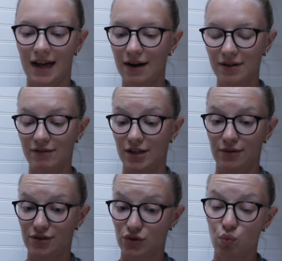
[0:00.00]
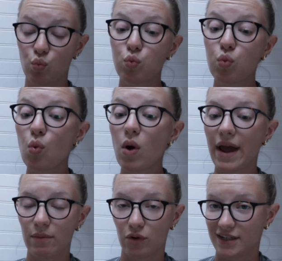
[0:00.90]
I don't even know, just
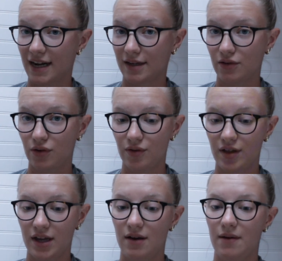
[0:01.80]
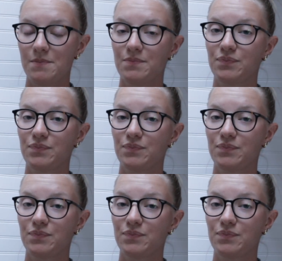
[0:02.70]
way more technical than